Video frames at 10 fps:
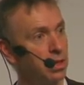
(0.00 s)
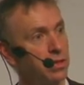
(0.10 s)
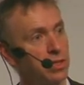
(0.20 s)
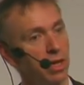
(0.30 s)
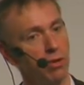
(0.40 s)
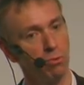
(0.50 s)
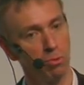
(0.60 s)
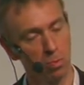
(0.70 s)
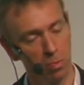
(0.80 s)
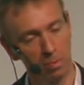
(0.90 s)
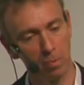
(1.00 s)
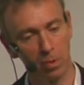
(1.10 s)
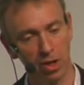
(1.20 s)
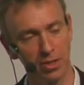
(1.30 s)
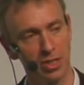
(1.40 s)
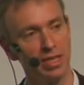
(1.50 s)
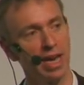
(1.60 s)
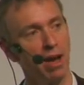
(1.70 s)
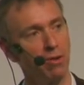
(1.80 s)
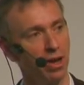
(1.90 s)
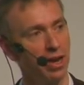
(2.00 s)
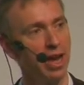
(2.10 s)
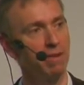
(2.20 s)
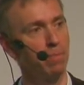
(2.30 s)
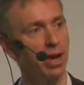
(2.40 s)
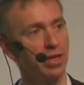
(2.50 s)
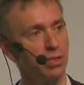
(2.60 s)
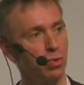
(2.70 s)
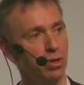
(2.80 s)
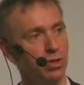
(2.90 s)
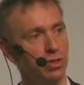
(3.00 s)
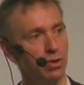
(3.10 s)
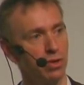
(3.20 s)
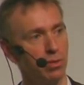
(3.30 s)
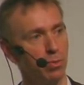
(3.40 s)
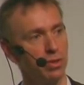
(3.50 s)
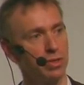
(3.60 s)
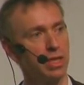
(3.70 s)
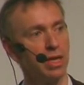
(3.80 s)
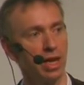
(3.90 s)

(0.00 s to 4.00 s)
So cutting down an eight-page Word document